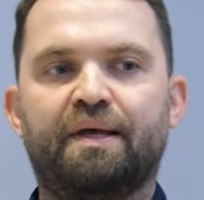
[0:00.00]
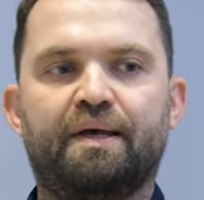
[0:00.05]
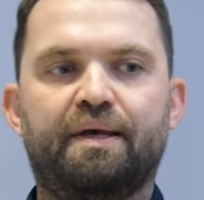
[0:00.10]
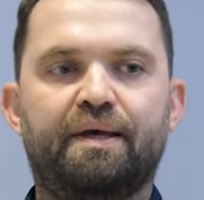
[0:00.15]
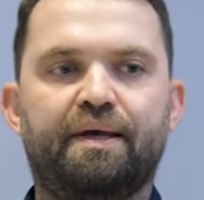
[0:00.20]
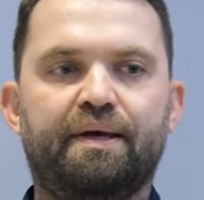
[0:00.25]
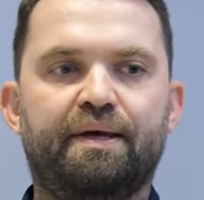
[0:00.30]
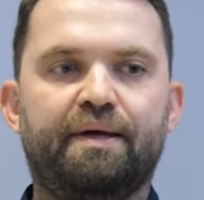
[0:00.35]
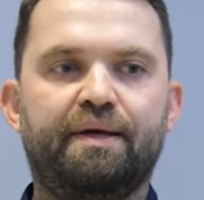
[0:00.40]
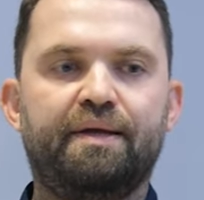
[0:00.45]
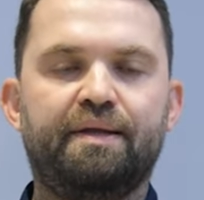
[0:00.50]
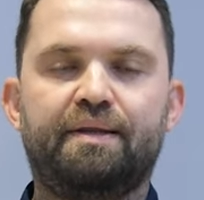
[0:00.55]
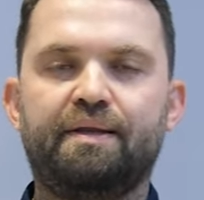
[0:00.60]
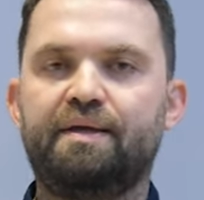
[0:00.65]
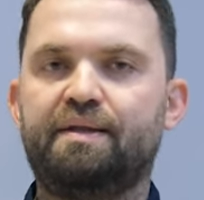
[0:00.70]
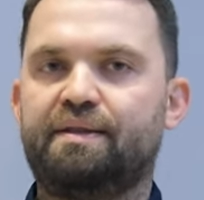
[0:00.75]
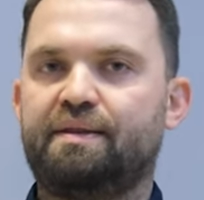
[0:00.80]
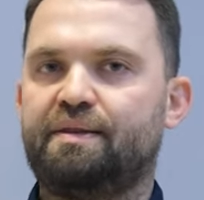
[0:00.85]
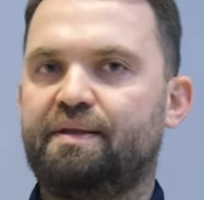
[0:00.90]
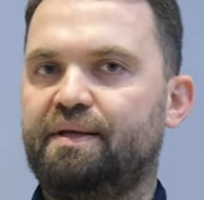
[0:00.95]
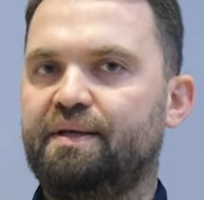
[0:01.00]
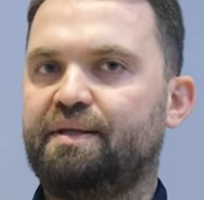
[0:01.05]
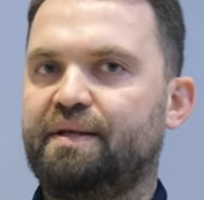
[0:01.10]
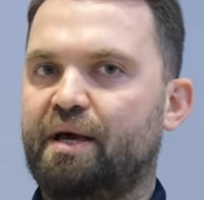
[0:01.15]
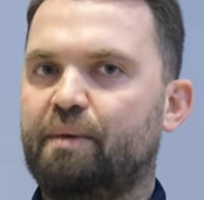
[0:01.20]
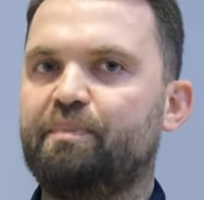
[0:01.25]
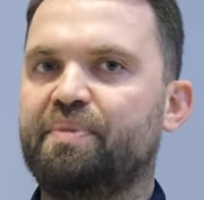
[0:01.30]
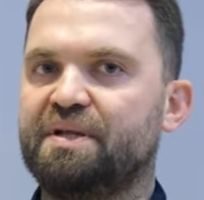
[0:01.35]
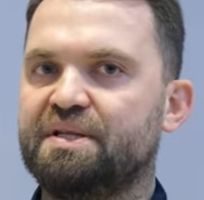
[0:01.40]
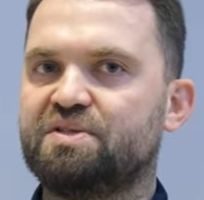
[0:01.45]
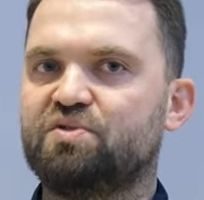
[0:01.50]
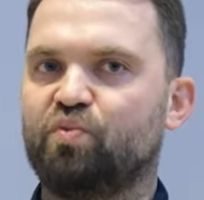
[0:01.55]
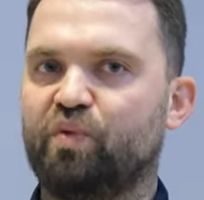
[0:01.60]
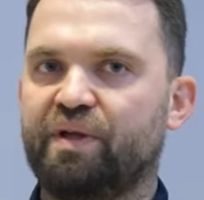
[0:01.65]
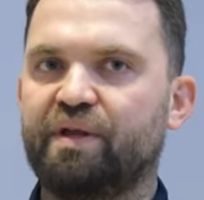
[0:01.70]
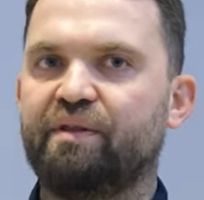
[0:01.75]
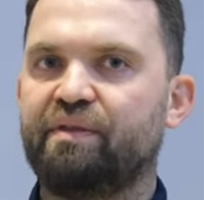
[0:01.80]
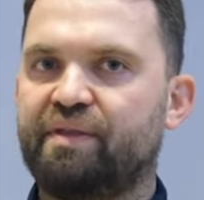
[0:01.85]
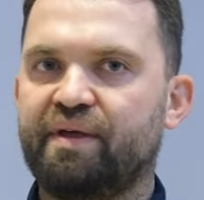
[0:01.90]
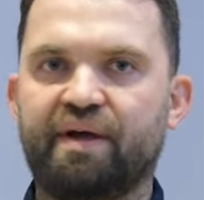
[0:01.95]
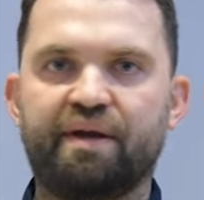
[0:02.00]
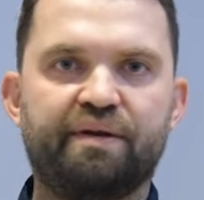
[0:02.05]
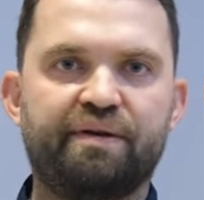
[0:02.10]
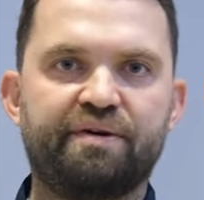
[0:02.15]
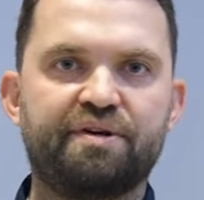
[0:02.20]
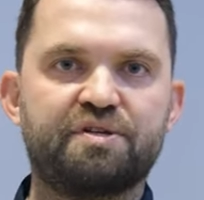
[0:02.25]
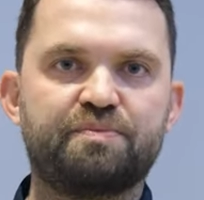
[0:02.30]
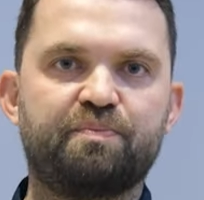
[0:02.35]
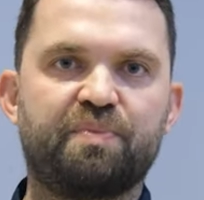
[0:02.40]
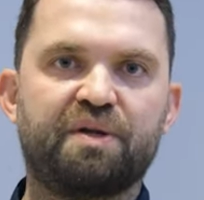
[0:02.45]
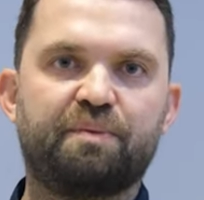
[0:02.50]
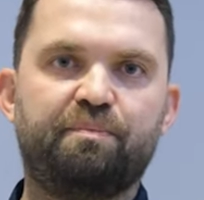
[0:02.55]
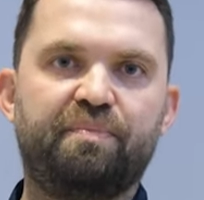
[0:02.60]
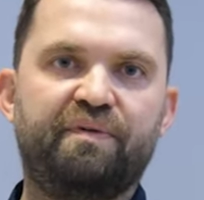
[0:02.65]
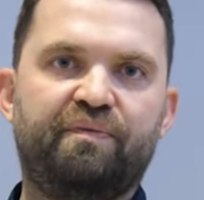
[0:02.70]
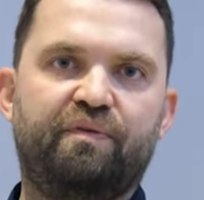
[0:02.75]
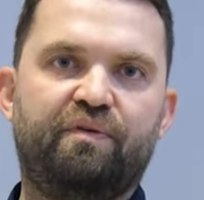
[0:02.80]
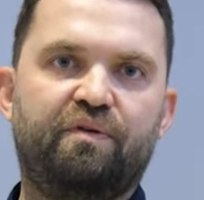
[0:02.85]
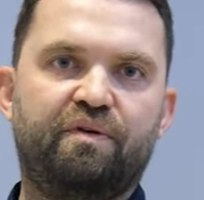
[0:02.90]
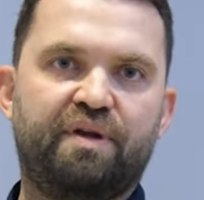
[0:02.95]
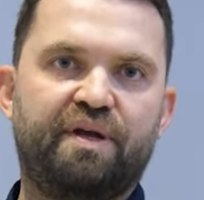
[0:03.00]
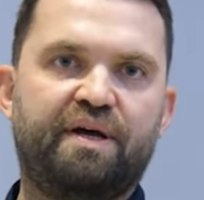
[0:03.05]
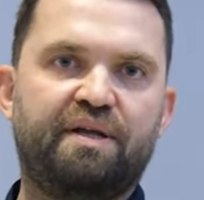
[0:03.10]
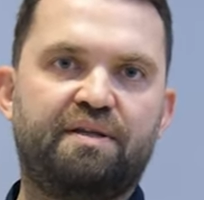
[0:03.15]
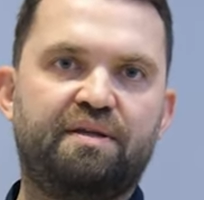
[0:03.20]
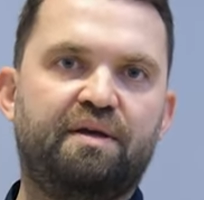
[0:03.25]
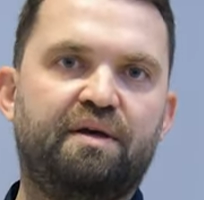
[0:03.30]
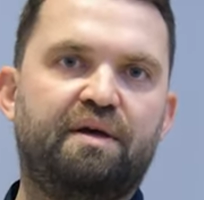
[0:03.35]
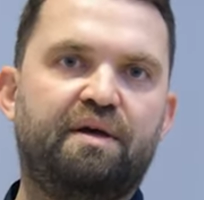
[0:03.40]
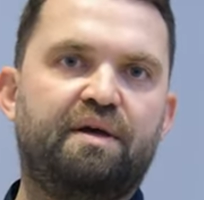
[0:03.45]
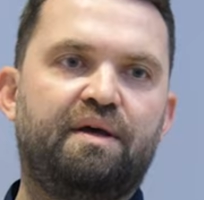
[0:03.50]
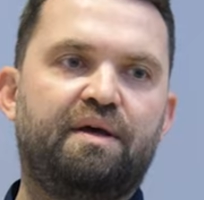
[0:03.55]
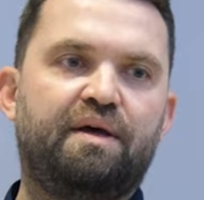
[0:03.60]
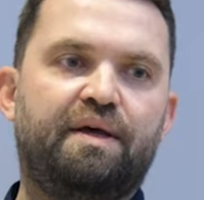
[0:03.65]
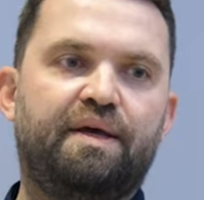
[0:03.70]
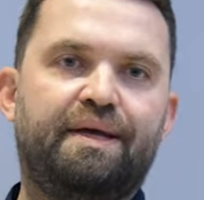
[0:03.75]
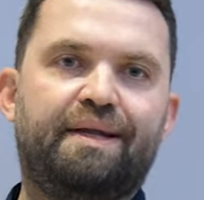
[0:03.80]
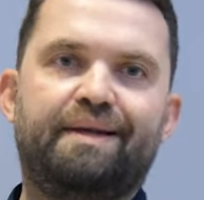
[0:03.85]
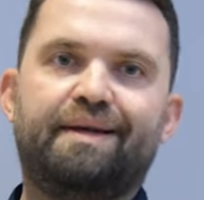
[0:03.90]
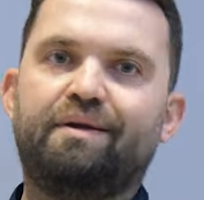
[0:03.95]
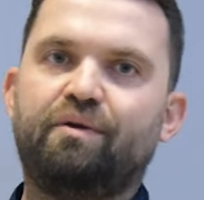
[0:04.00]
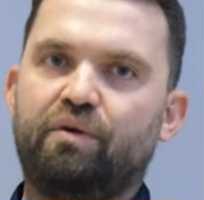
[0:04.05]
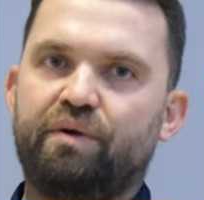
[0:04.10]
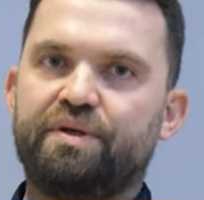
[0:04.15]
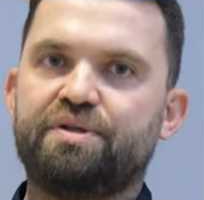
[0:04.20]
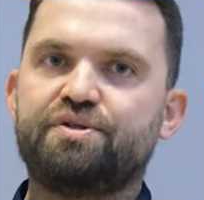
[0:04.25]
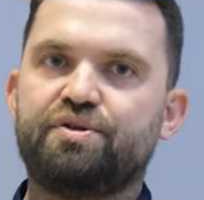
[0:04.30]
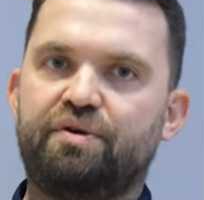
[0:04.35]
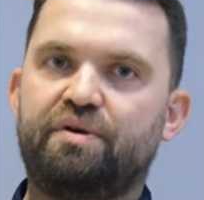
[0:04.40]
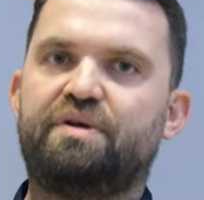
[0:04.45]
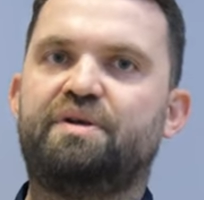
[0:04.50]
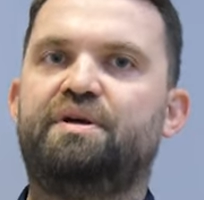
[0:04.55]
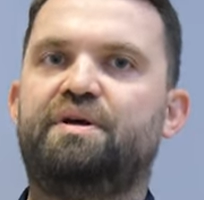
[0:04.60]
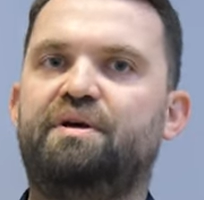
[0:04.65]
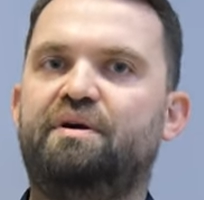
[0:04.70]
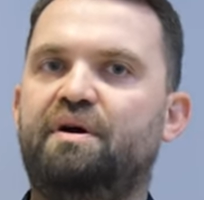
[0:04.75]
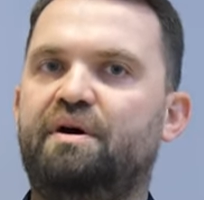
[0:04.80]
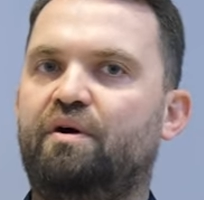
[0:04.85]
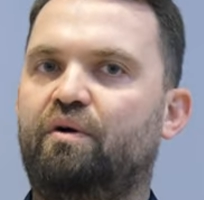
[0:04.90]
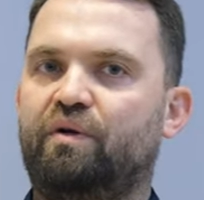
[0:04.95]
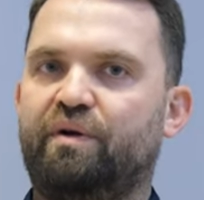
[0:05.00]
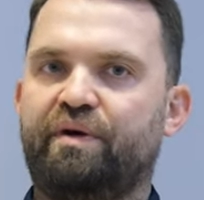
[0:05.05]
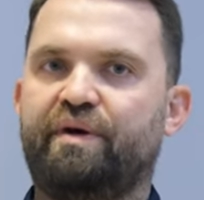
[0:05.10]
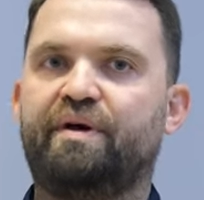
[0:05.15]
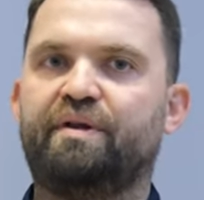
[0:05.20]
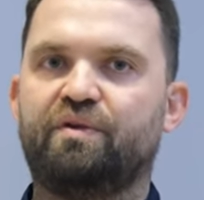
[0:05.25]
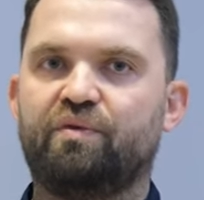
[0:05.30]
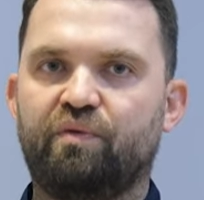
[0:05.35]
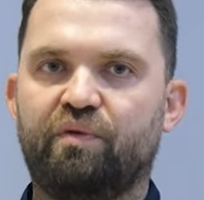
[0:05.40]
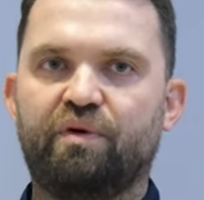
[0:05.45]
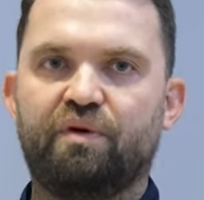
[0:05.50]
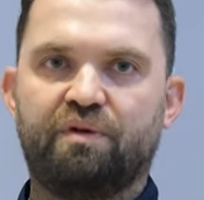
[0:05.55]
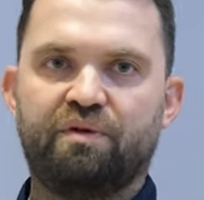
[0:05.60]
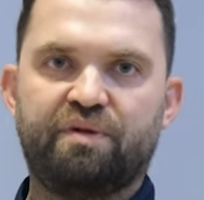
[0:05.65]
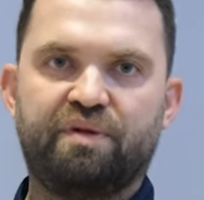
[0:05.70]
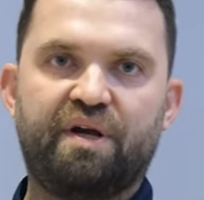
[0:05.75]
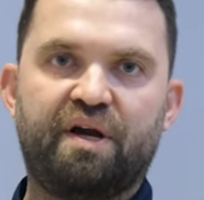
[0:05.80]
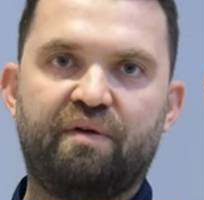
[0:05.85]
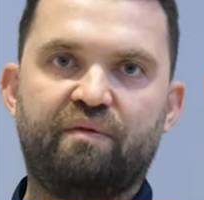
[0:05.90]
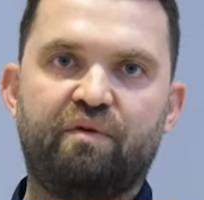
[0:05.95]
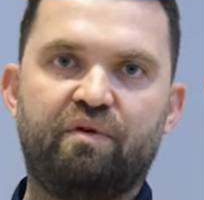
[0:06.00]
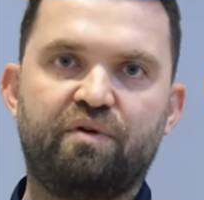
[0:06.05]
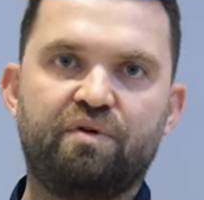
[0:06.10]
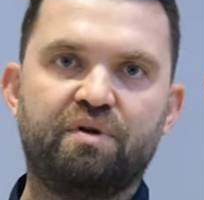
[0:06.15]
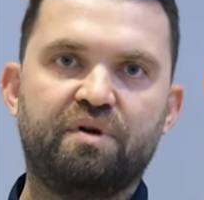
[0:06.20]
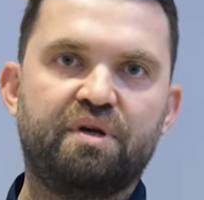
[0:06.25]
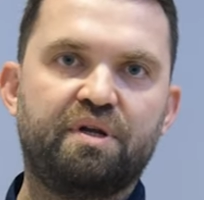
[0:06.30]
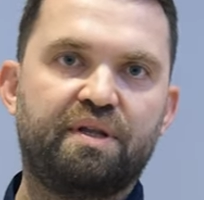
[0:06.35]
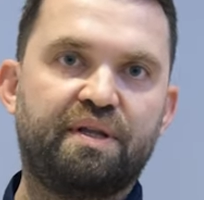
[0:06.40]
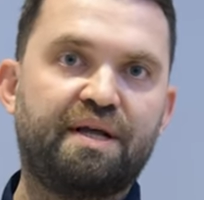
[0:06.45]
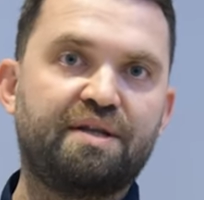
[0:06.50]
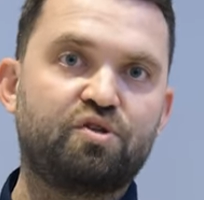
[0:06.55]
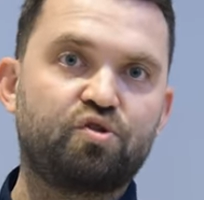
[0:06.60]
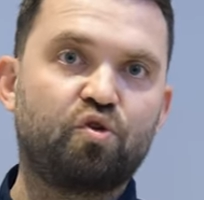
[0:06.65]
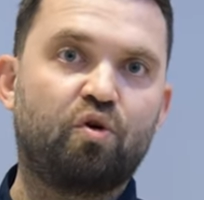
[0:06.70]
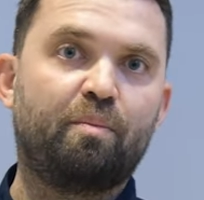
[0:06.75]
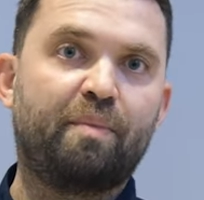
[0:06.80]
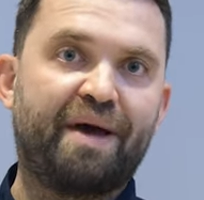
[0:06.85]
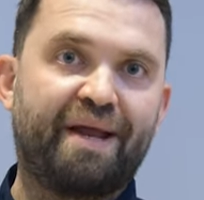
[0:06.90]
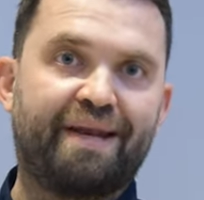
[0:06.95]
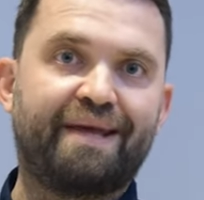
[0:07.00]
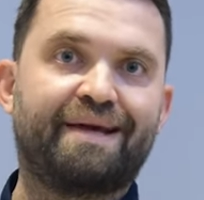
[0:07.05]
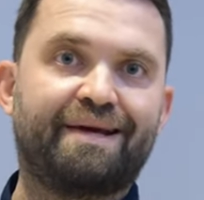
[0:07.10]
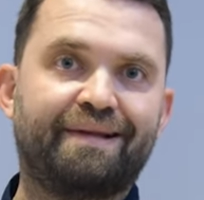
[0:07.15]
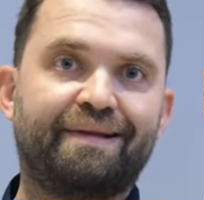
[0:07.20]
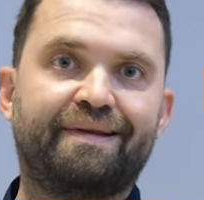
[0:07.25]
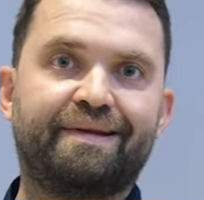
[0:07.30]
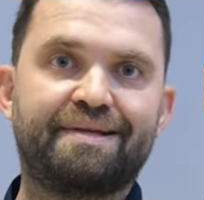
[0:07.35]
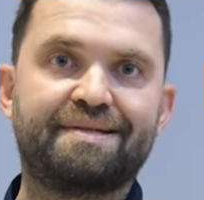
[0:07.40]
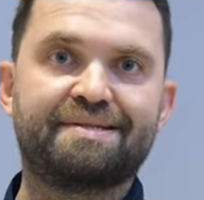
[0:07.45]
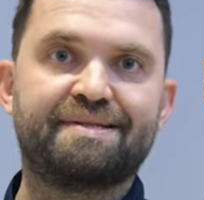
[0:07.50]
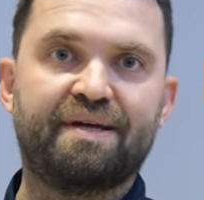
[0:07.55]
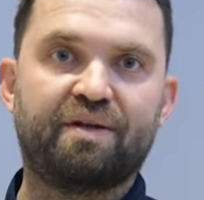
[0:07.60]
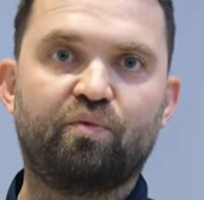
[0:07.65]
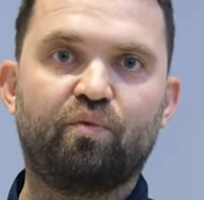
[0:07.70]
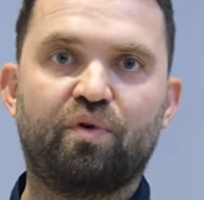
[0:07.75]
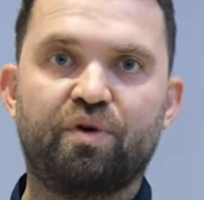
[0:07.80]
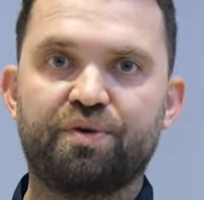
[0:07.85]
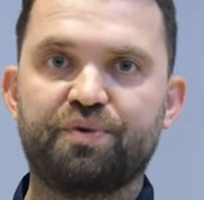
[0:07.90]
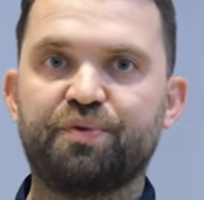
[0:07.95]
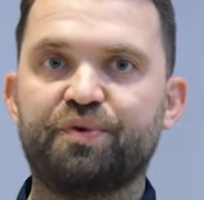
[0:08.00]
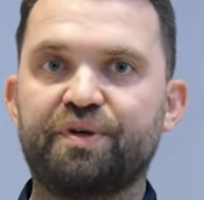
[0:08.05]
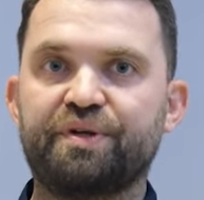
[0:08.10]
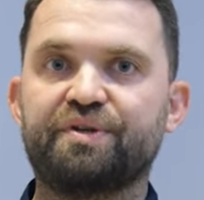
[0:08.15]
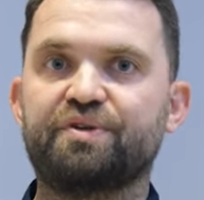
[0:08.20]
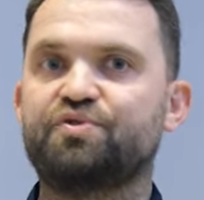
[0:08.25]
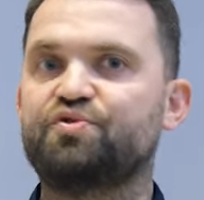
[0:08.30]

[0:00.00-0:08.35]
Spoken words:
It happens within 10 years, but before that, not only Turkey, all around the world, there were not so many clinics that were doing the